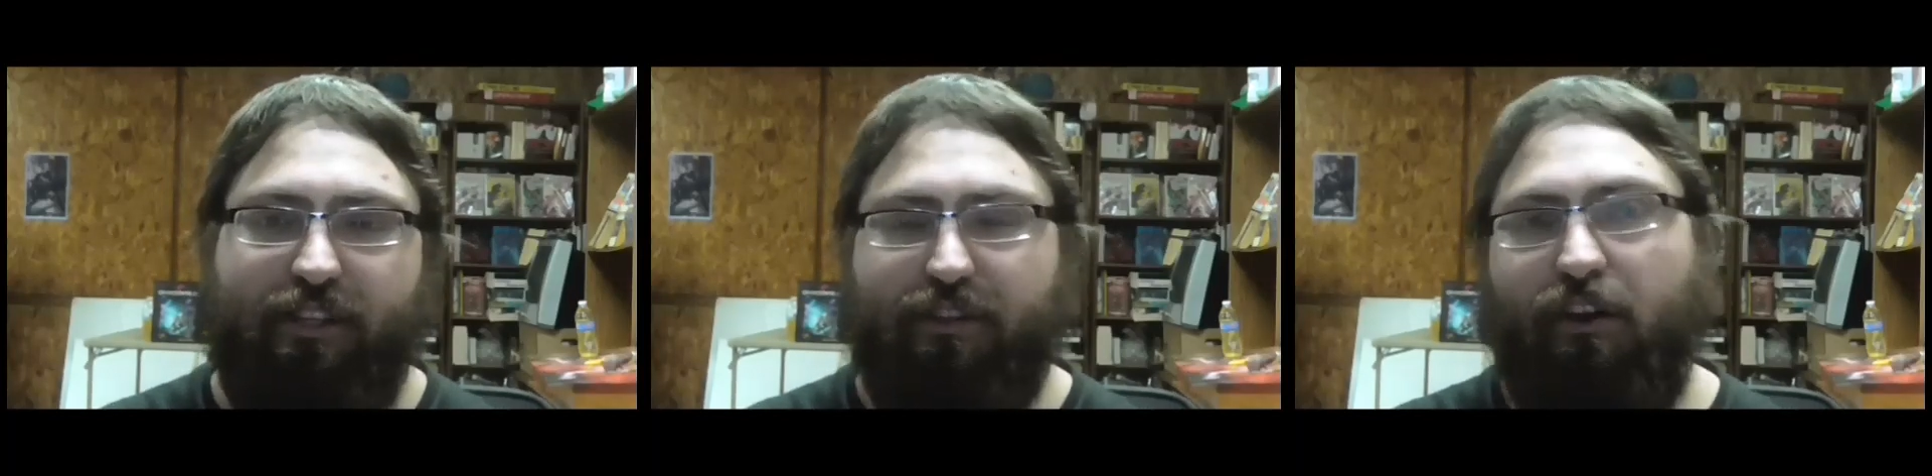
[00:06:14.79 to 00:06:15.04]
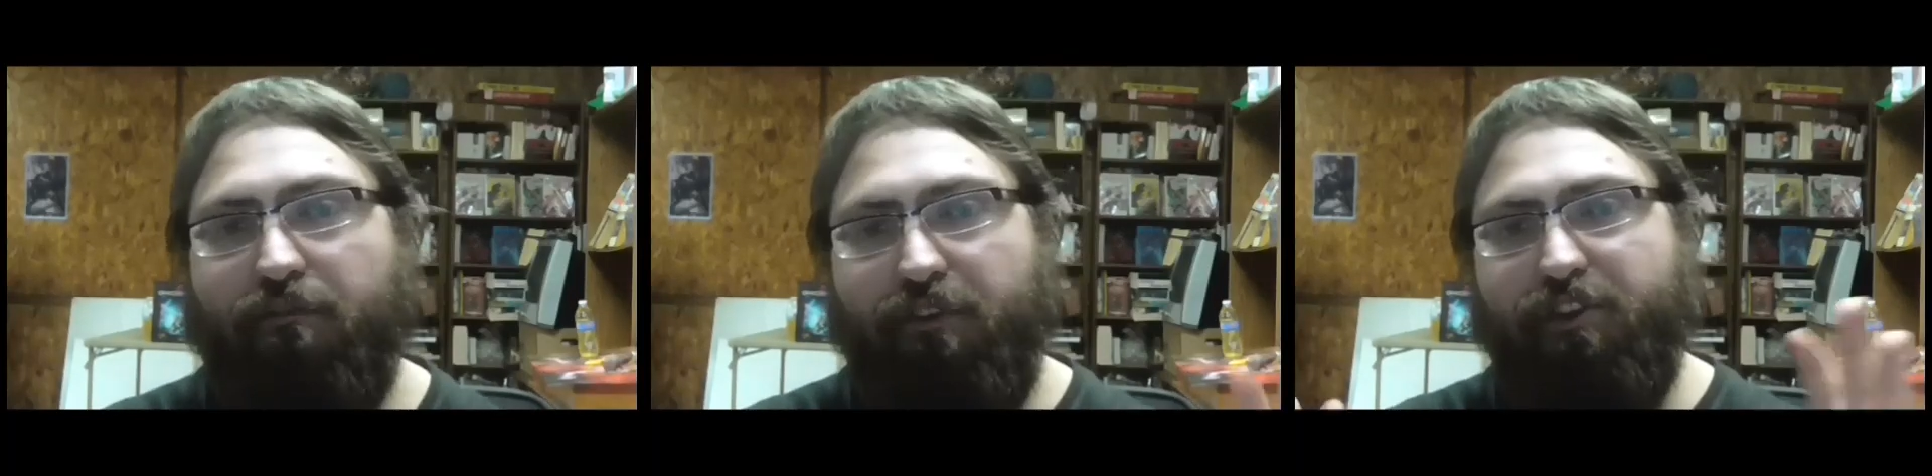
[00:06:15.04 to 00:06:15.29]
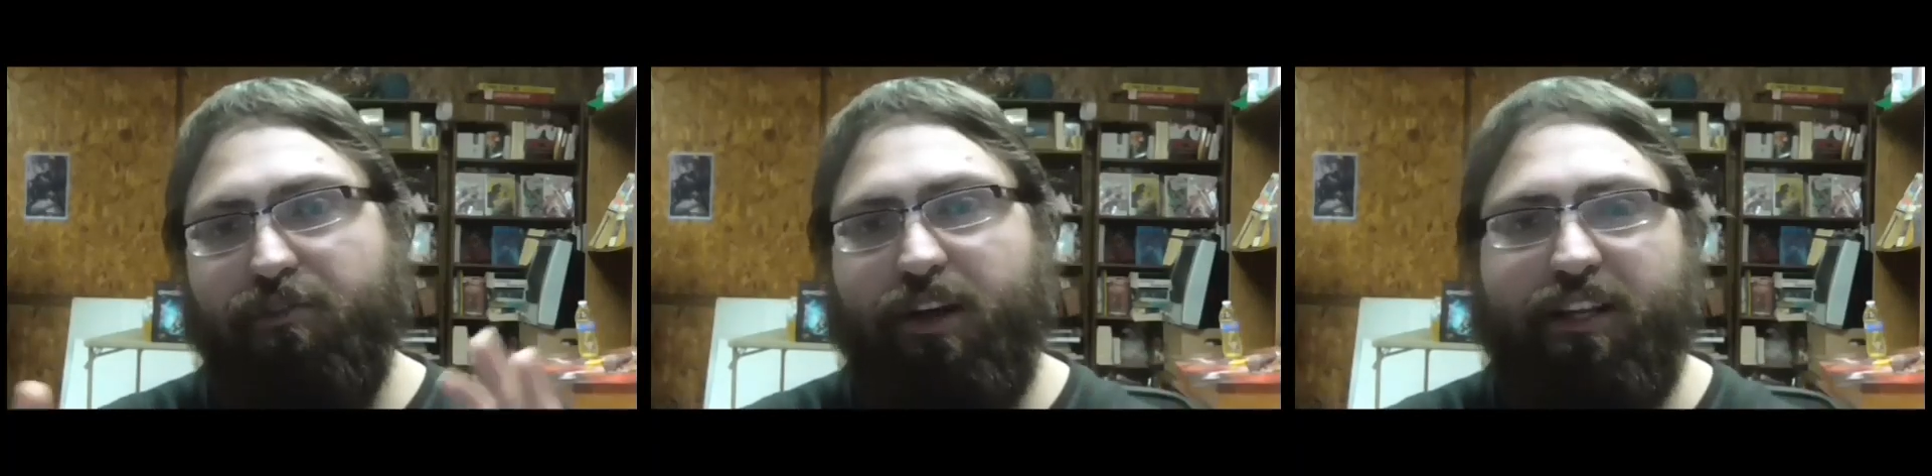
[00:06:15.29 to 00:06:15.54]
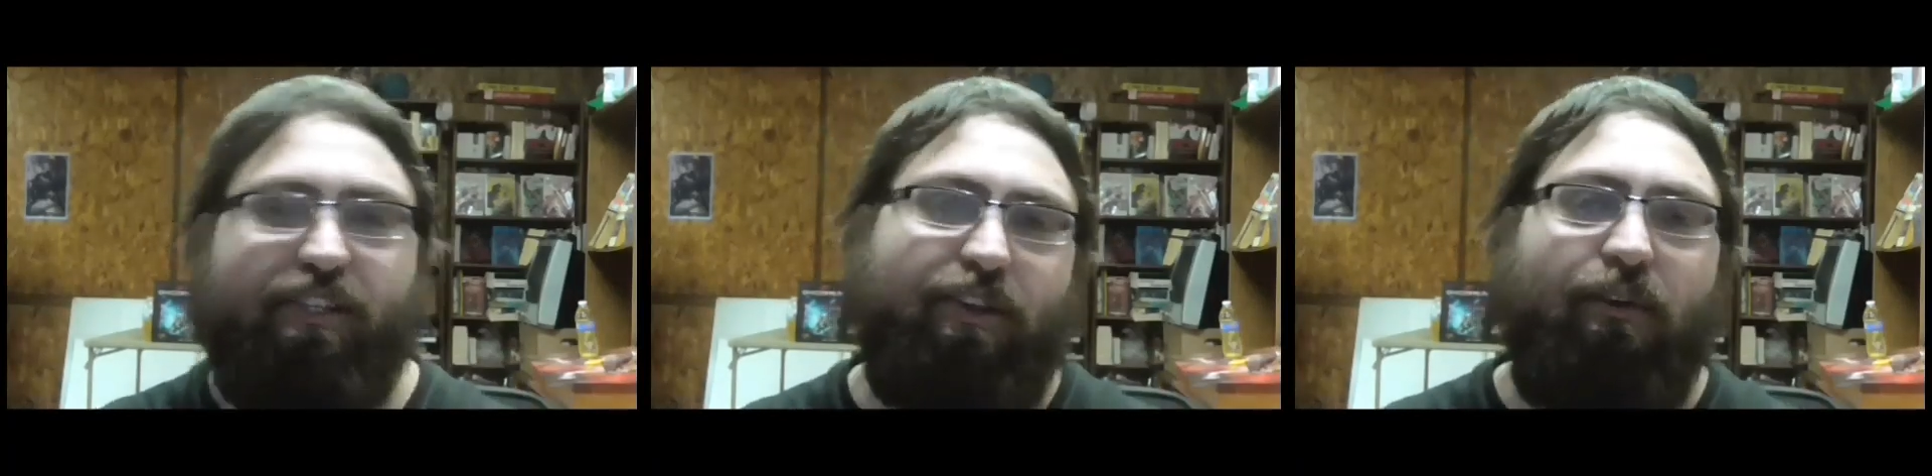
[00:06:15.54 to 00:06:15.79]
I saw a
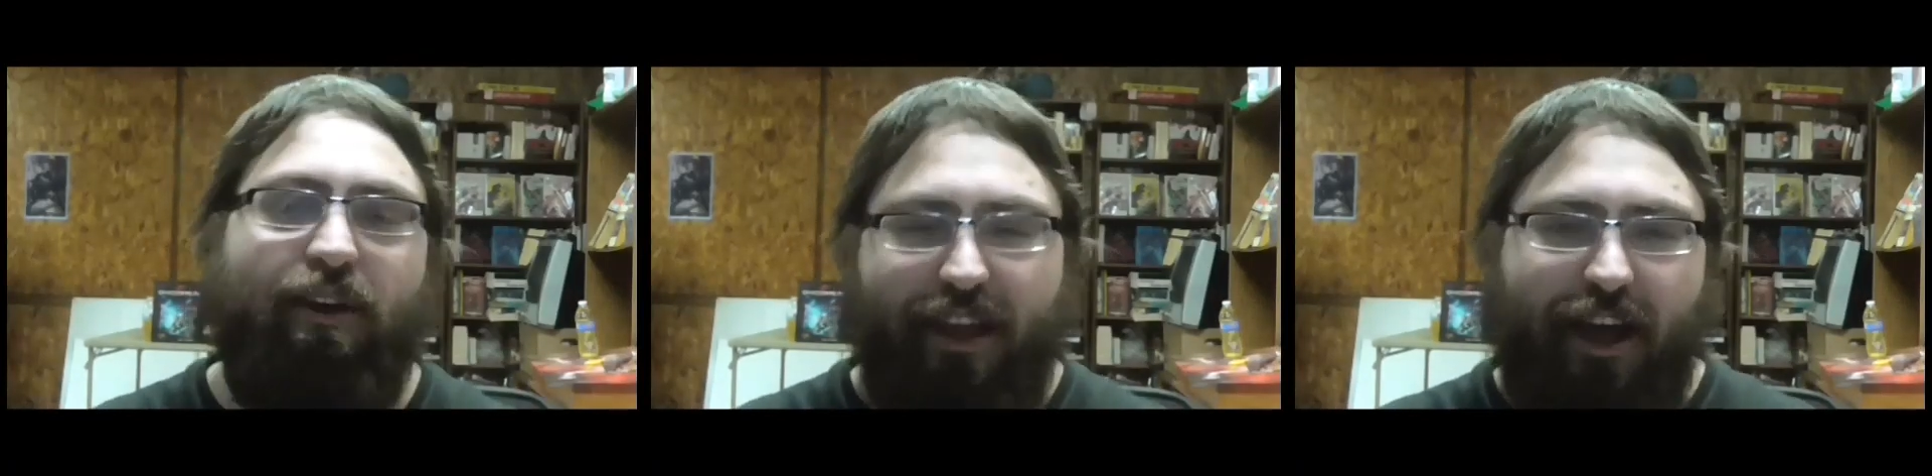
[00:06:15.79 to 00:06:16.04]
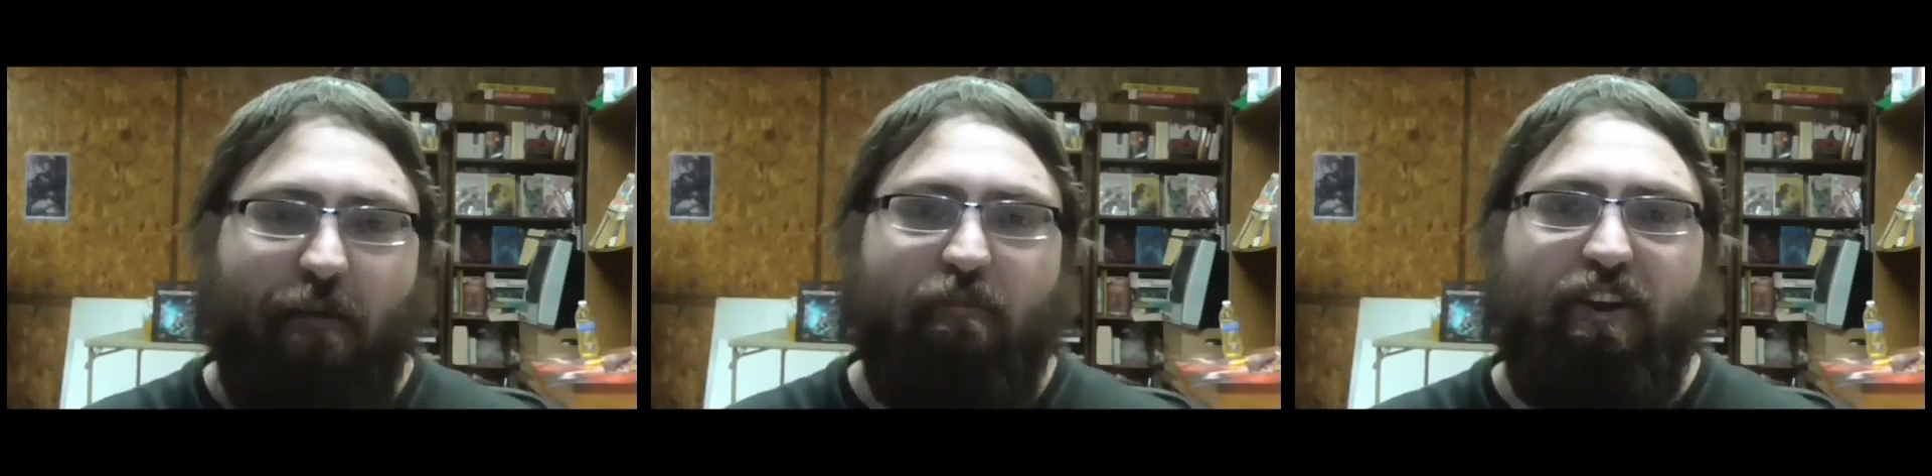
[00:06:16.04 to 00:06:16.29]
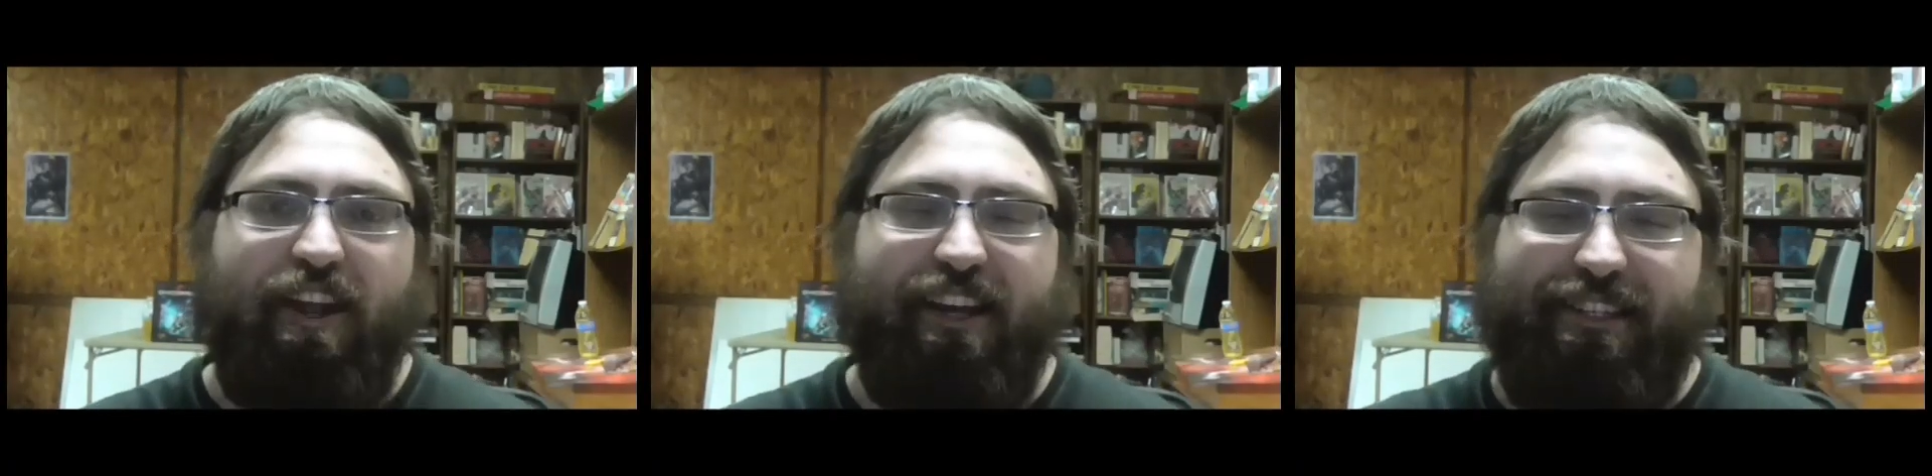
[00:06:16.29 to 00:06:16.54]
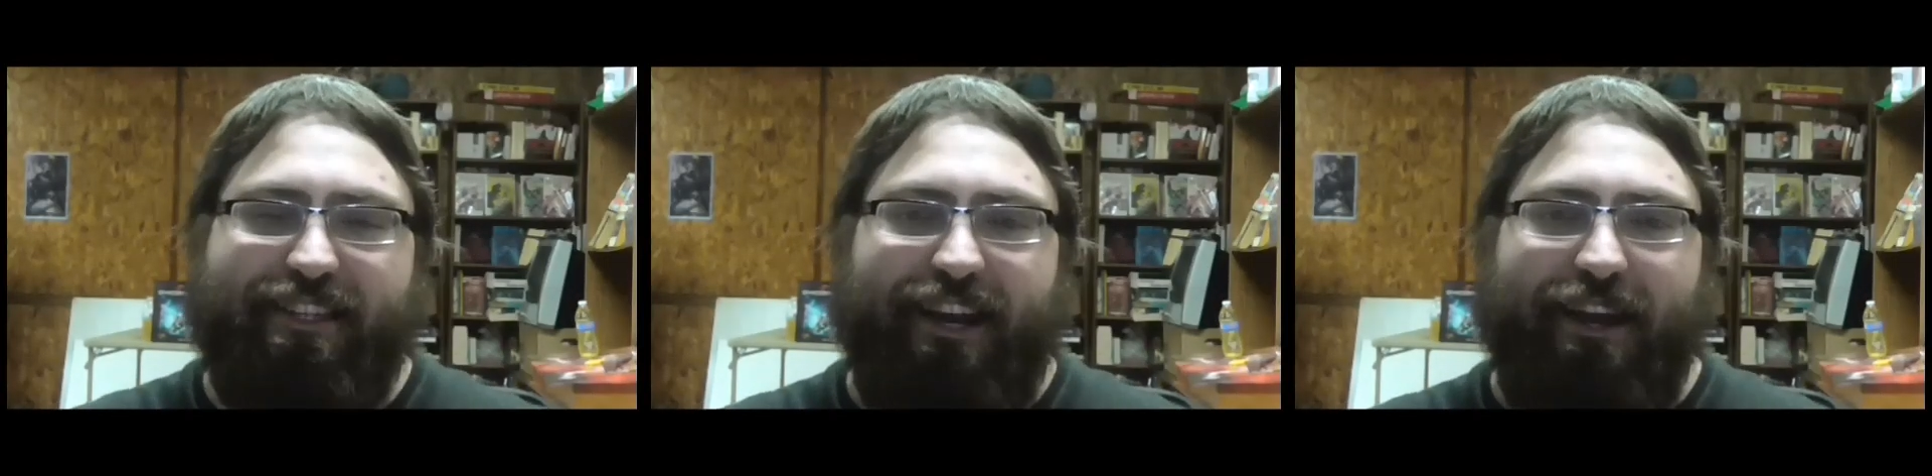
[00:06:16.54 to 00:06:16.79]
featurette, so I'm pretty
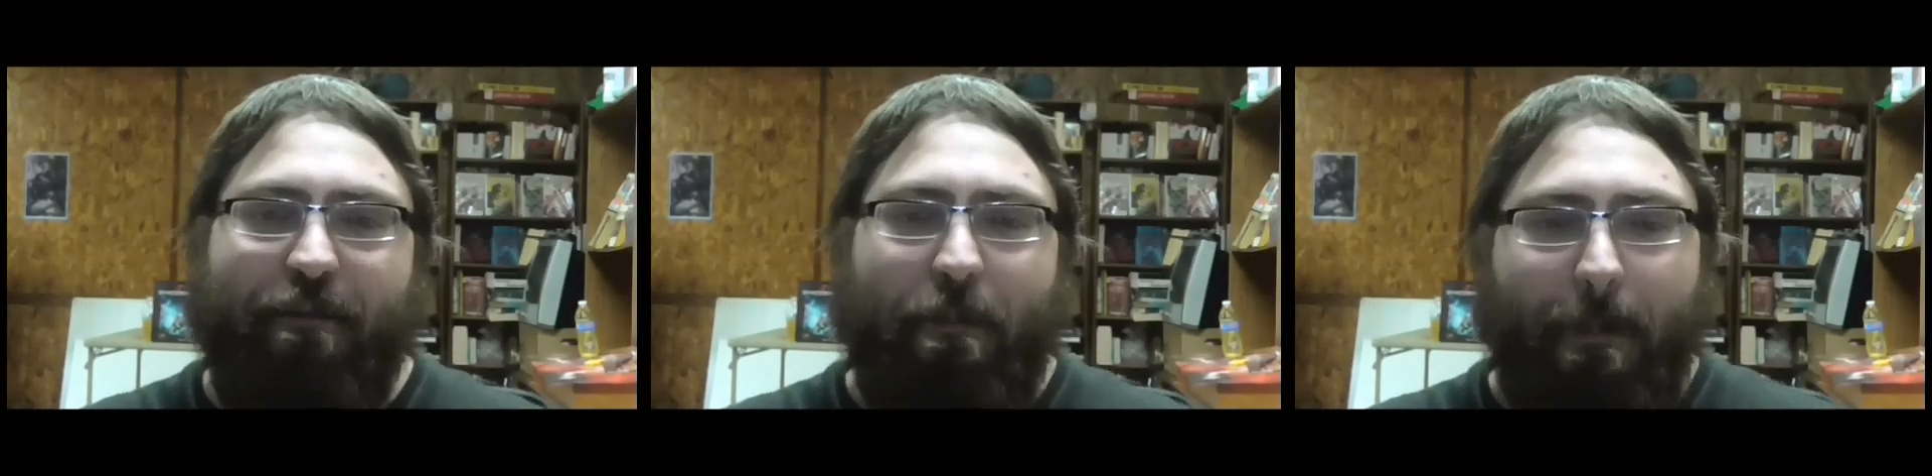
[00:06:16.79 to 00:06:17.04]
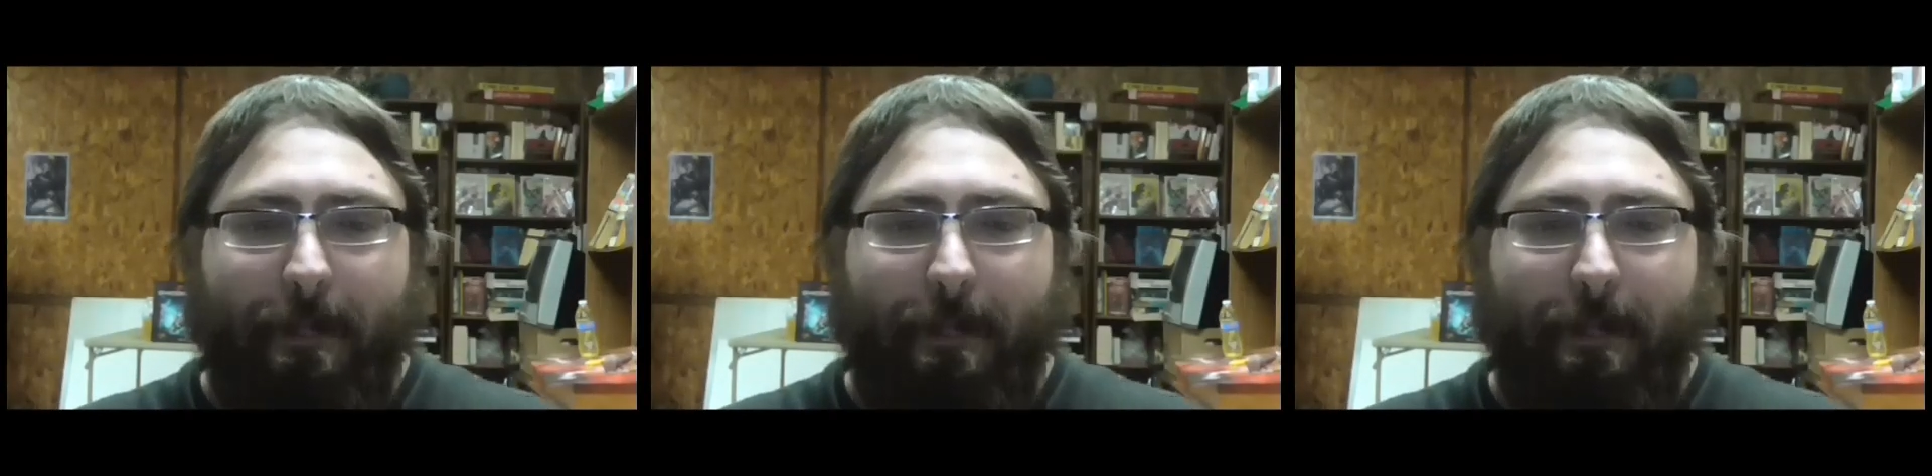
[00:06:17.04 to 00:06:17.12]
excited.